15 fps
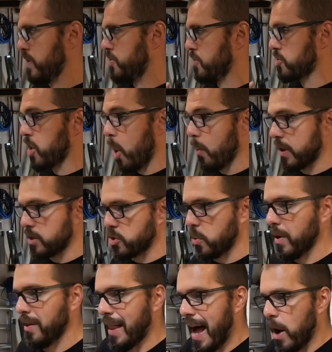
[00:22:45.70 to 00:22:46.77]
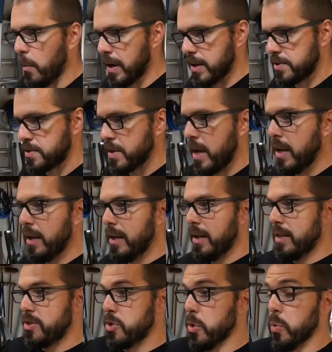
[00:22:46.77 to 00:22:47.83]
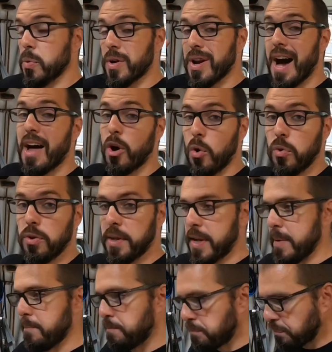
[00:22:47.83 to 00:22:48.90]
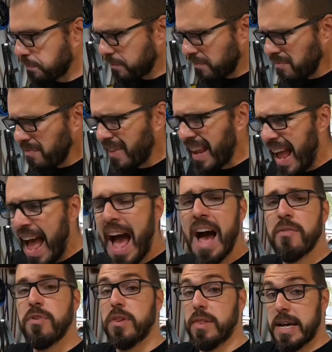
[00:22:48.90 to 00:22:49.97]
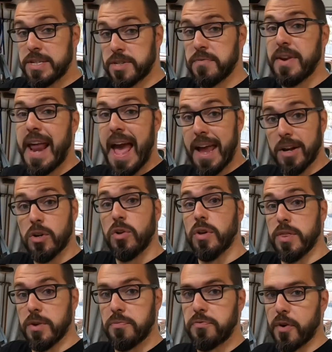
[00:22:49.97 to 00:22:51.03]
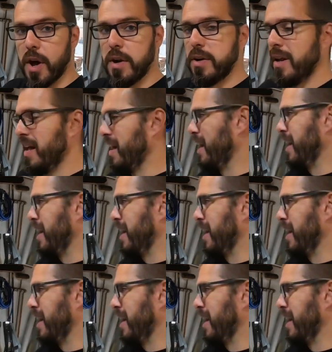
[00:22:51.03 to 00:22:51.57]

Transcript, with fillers: which is going to allow us to not only have less of an angle in the front,